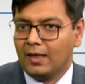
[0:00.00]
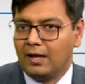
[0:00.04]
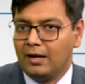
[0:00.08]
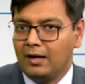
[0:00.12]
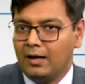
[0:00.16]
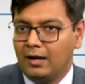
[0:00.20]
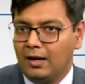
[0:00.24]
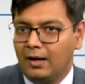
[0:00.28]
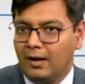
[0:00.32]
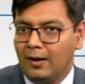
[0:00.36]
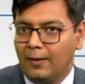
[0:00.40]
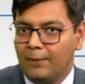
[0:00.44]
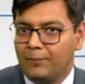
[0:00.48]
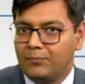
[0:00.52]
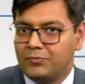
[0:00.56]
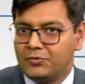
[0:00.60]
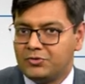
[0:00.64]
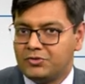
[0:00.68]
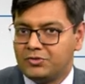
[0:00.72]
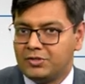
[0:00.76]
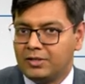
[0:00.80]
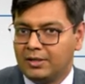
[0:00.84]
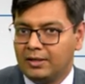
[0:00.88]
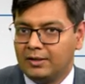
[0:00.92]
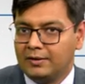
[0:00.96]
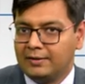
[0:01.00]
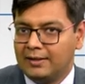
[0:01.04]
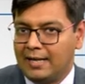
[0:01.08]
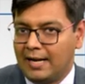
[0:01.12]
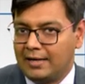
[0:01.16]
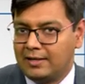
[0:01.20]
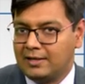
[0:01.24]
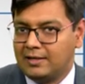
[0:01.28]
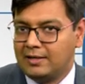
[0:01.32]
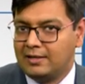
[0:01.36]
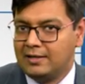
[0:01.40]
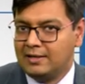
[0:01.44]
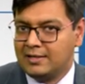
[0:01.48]
Um, uh,
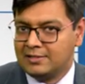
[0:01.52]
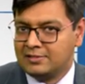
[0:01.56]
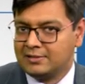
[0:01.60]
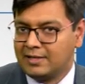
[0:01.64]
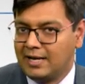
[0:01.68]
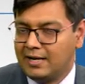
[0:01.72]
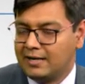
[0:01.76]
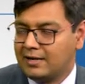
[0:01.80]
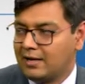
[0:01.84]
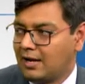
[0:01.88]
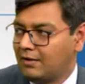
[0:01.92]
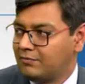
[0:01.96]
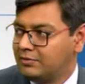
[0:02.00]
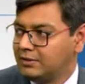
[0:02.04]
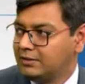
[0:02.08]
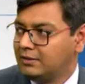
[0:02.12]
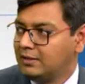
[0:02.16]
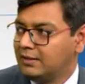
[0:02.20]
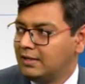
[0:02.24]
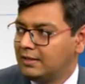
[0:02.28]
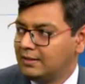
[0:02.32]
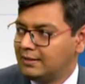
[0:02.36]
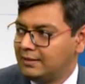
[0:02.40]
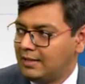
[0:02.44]
that doesn't get covered.